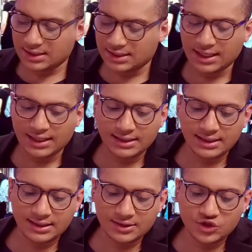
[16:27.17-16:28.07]

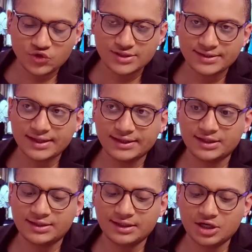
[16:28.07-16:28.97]
then, do you think
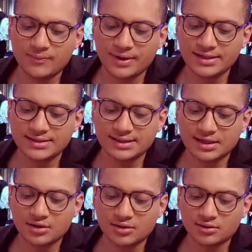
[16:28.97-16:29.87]
that the companies
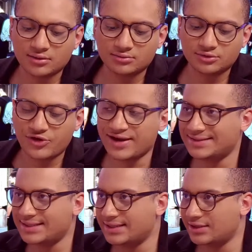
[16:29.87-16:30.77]
are
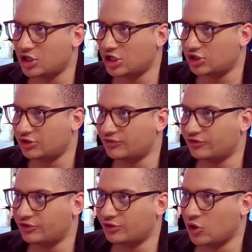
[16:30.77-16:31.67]
creating a lot
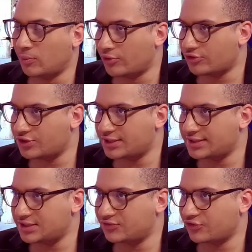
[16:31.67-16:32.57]
of
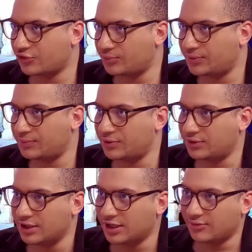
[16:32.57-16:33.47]
opportunities for the
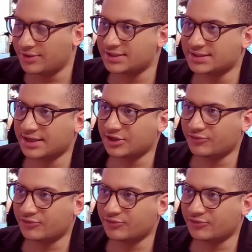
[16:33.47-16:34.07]
people with this kind of